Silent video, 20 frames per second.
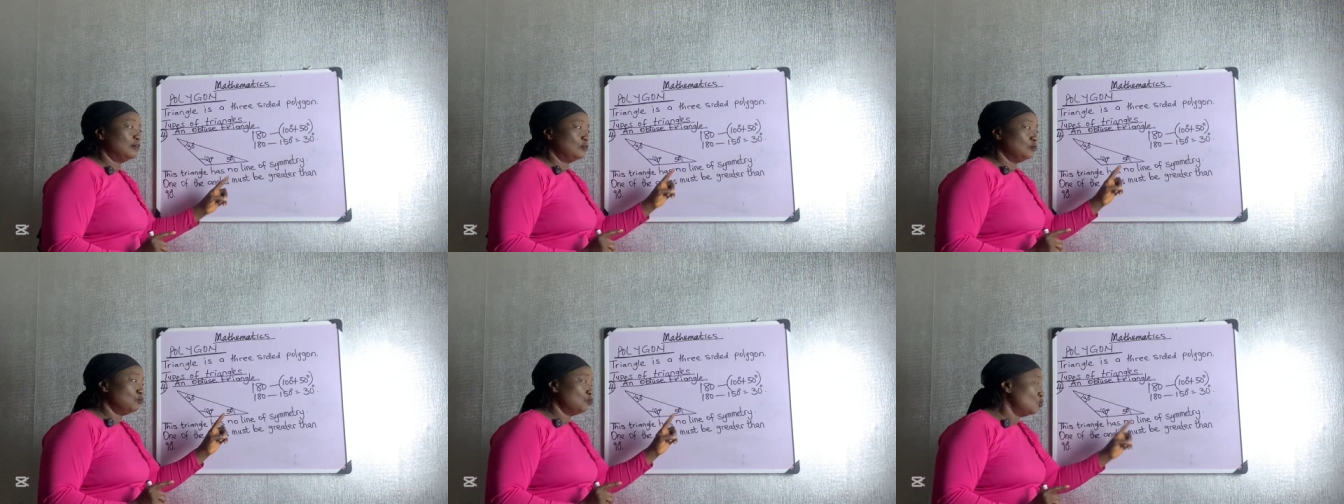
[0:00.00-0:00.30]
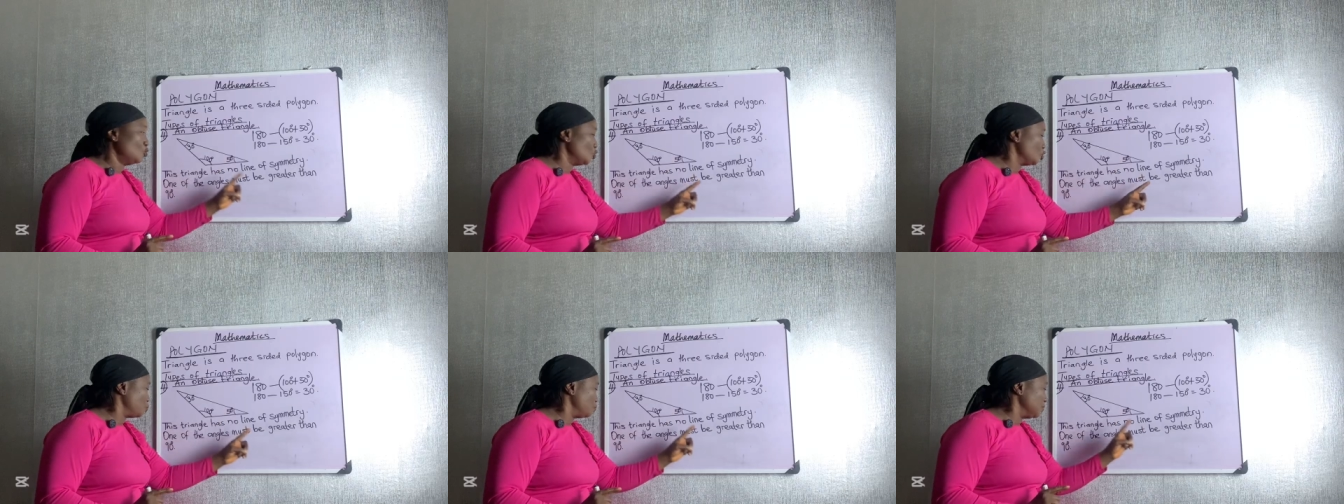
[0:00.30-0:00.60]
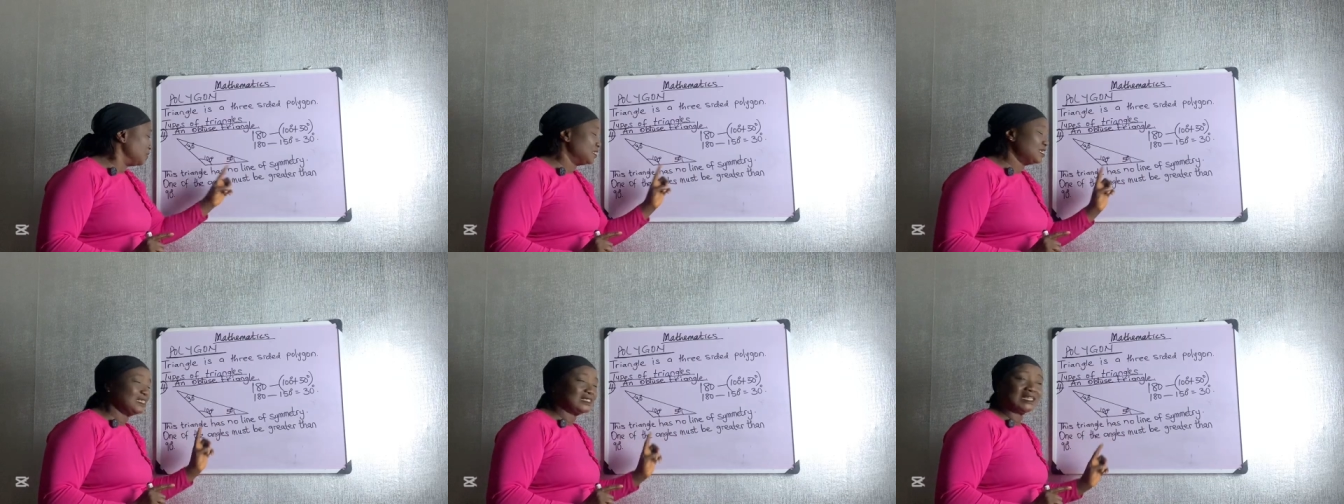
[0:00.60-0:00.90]
must be
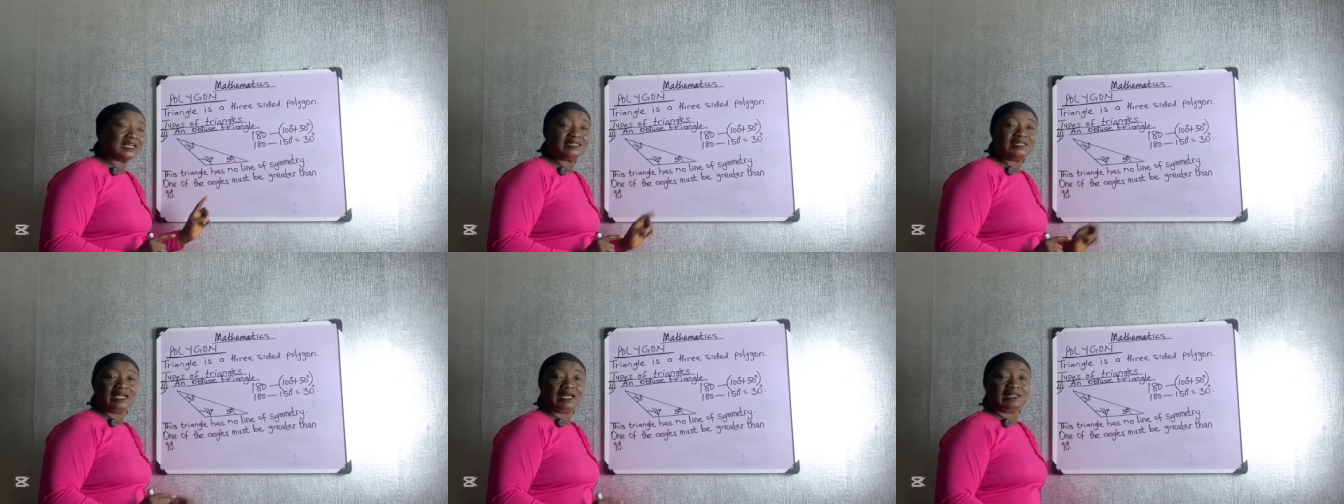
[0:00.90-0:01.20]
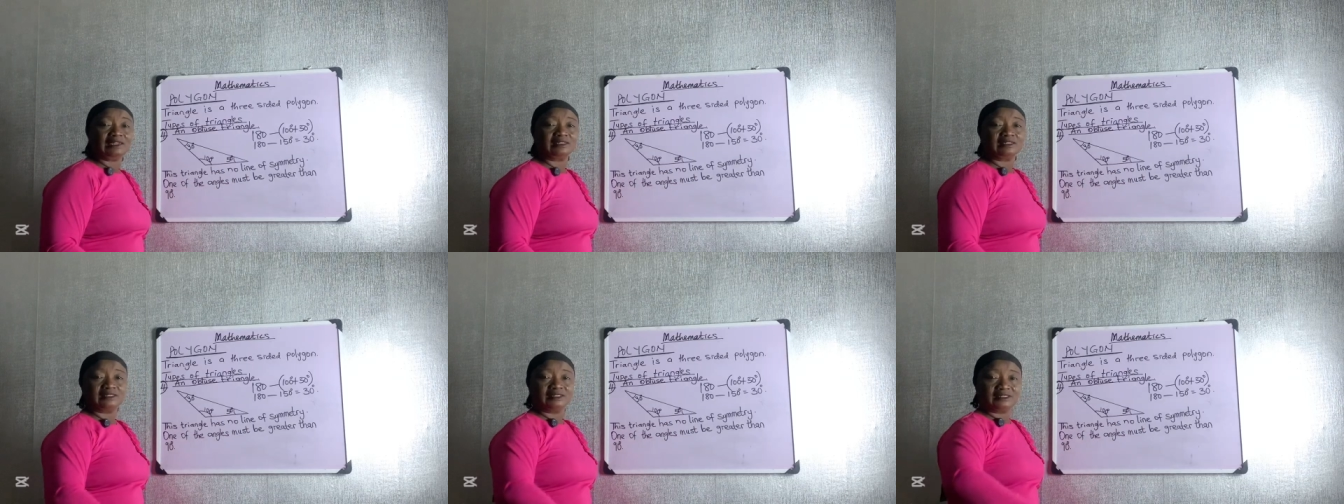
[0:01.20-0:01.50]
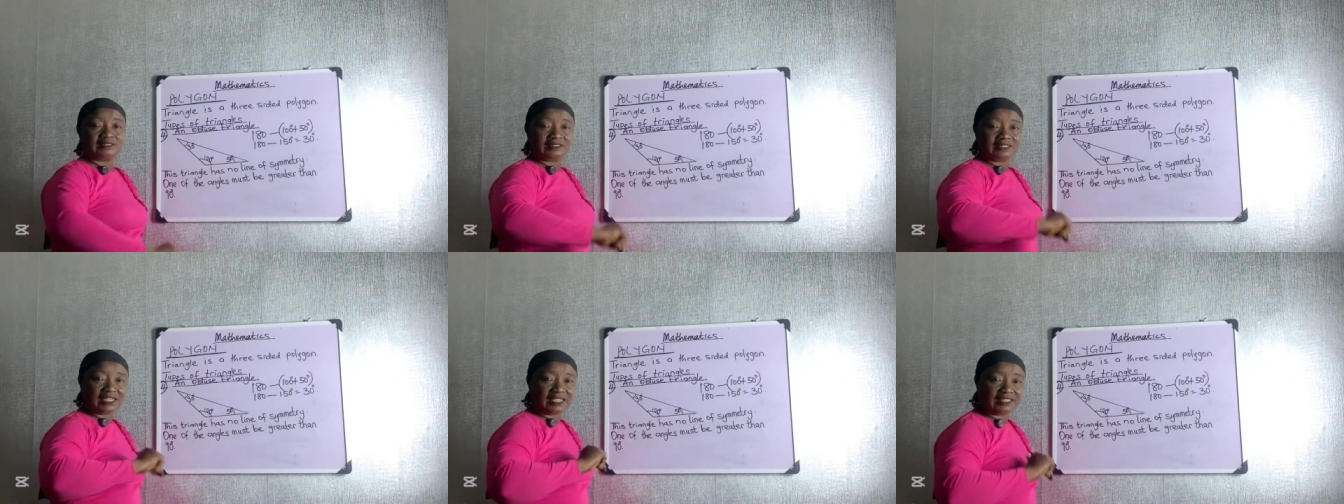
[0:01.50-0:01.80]
greater than
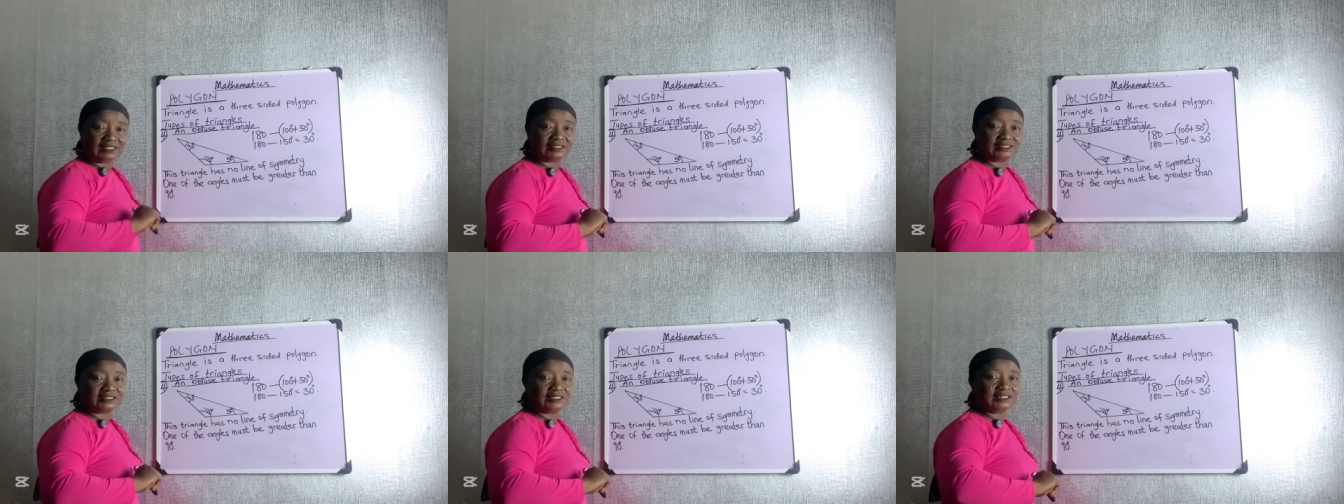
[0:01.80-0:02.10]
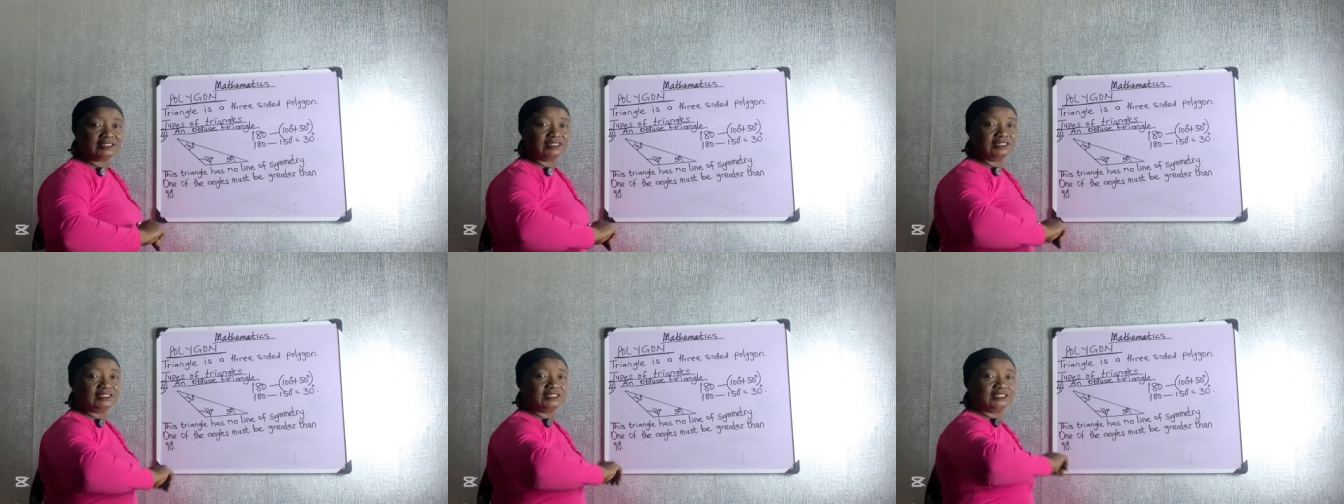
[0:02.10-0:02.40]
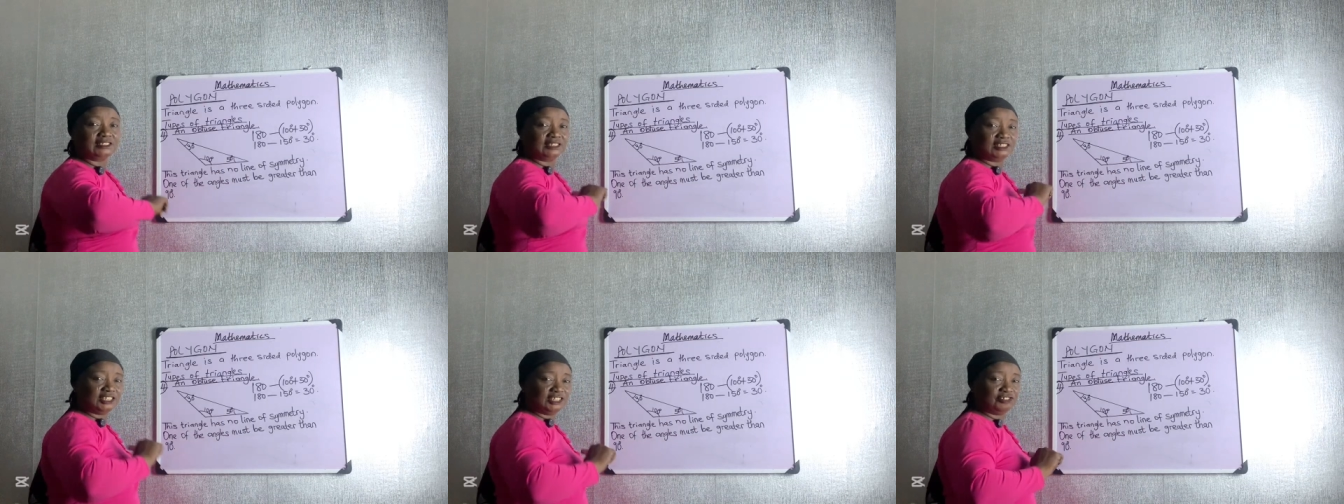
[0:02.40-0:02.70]
90
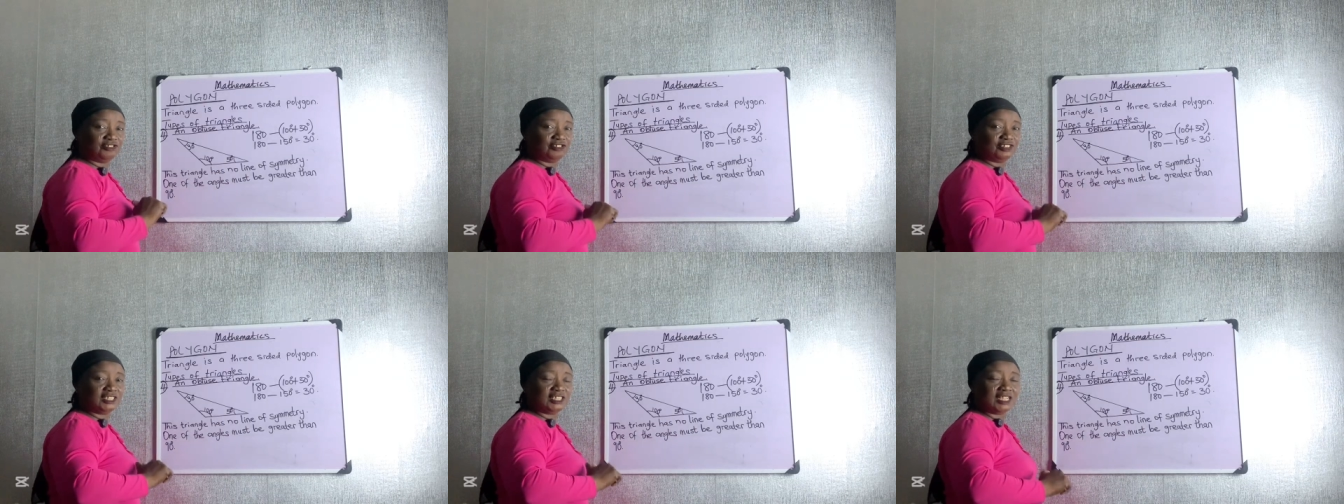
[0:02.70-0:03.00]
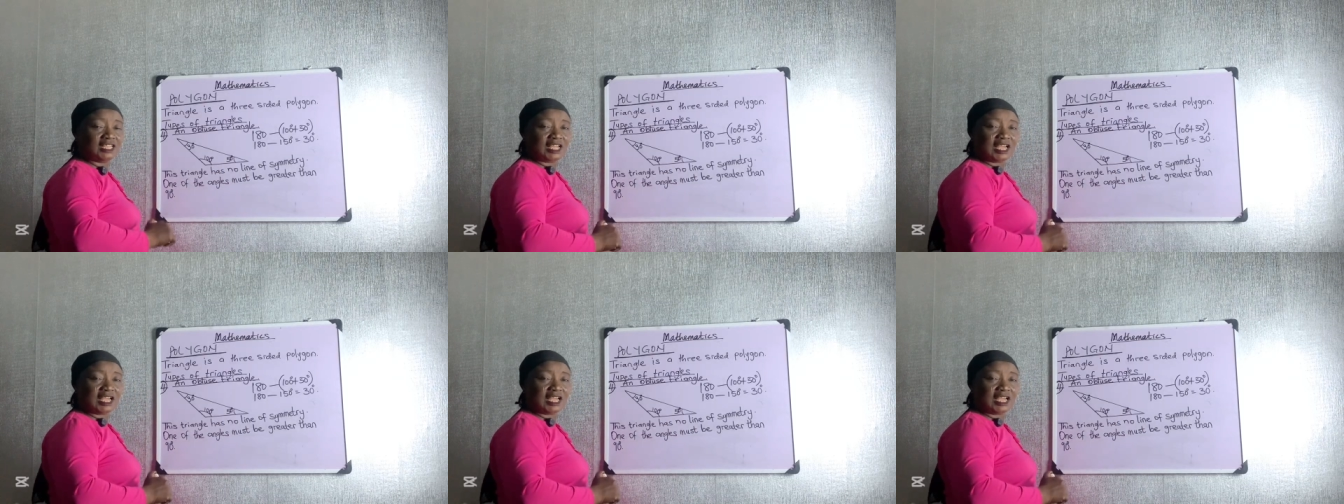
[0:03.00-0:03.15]
degrees.